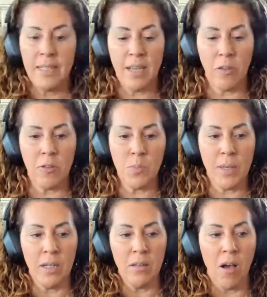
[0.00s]
Now, there's
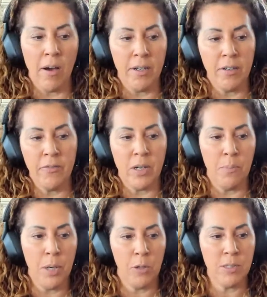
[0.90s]
been a lot
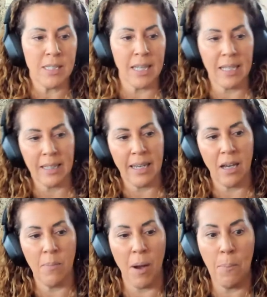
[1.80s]
of posts
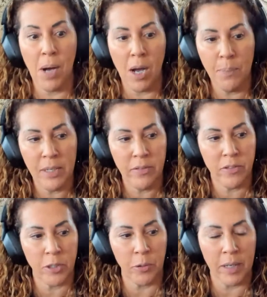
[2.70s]
lately about
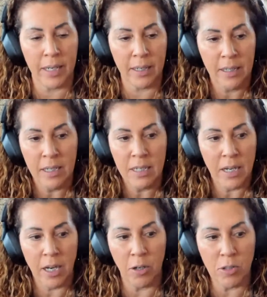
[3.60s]
puppies doing,
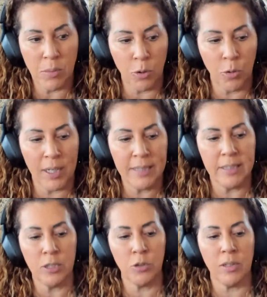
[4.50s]
some
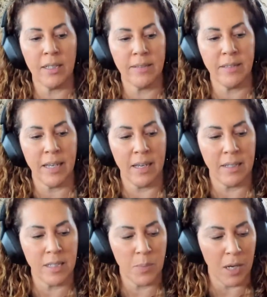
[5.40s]
crazy tricks.
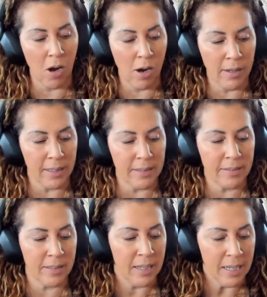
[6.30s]
And to be honest,